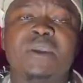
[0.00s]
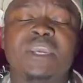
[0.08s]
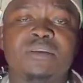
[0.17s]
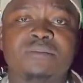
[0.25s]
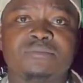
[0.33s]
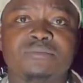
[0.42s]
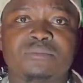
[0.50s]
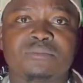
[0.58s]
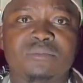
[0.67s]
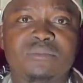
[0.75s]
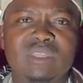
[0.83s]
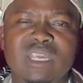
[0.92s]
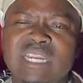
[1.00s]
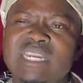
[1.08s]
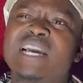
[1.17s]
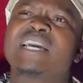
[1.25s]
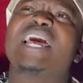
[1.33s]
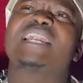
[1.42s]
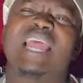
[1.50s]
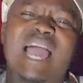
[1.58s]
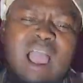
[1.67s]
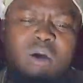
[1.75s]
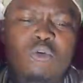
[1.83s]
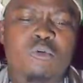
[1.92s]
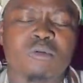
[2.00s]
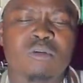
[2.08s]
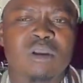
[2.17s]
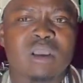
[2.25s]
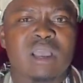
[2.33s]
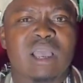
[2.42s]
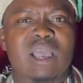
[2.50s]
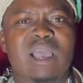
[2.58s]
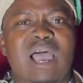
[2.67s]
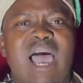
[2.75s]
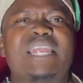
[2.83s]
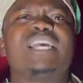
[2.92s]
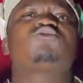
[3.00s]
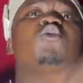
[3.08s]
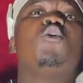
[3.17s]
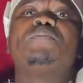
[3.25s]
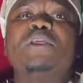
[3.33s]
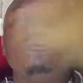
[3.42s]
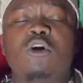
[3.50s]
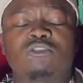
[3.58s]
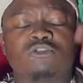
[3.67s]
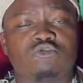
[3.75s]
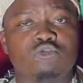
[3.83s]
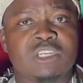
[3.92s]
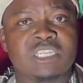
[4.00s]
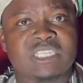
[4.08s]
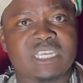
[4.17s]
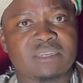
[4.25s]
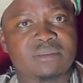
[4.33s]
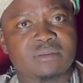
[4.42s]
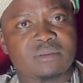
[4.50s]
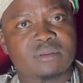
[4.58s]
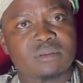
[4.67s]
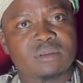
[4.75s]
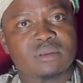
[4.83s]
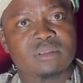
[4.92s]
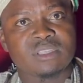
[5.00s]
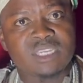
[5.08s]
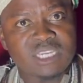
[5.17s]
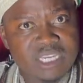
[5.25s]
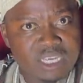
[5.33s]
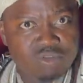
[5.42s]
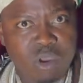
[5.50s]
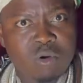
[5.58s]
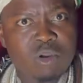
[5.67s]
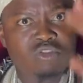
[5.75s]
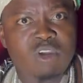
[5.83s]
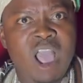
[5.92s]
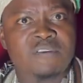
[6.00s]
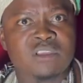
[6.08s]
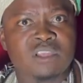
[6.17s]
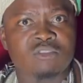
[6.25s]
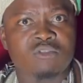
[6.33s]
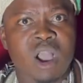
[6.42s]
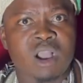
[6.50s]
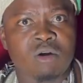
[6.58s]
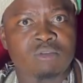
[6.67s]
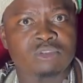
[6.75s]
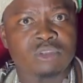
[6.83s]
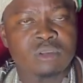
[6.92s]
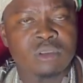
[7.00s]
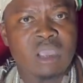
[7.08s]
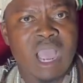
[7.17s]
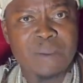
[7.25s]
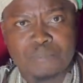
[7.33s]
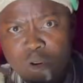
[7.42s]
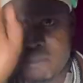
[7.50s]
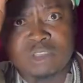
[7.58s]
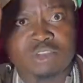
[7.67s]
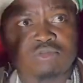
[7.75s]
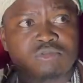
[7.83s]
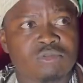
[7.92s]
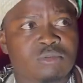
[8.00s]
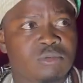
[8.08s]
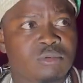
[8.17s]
me, the great Nayakubu. I need 2 billion to do this thing. 3 days, you are going to have it in your accounts. I promise you.